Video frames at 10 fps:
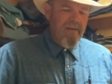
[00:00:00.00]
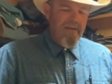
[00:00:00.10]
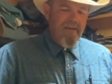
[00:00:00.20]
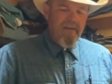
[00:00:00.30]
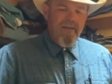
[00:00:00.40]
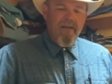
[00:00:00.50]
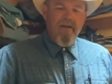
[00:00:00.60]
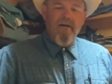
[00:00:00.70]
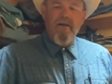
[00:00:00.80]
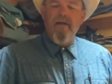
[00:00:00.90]
in
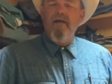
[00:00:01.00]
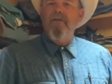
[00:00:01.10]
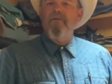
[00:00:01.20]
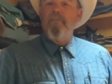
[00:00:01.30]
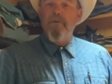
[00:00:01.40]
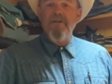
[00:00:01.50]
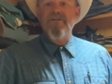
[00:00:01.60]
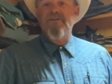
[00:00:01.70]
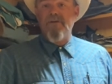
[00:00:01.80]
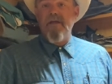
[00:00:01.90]
there. Uh, they're pretty
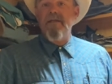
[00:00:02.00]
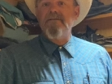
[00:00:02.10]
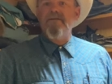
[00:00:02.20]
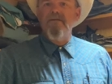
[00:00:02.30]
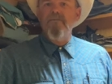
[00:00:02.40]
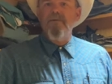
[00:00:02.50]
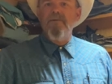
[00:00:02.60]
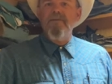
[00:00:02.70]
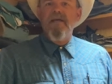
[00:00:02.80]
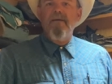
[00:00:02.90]
stressed when
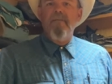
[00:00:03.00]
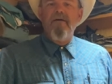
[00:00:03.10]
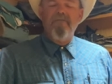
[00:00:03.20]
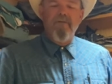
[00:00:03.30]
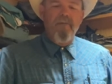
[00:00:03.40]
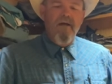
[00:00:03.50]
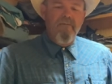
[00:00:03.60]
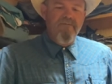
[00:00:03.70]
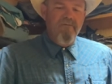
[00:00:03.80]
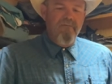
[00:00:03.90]
we take them off their
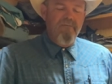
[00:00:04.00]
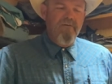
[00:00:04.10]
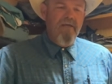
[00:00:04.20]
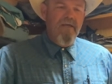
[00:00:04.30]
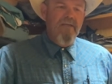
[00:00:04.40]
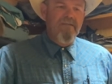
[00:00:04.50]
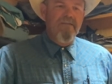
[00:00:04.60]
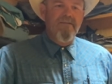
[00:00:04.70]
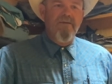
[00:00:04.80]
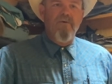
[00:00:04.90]
moms for a few days
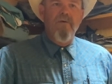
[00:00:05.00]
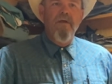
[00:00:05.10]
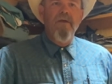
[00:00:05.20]
and so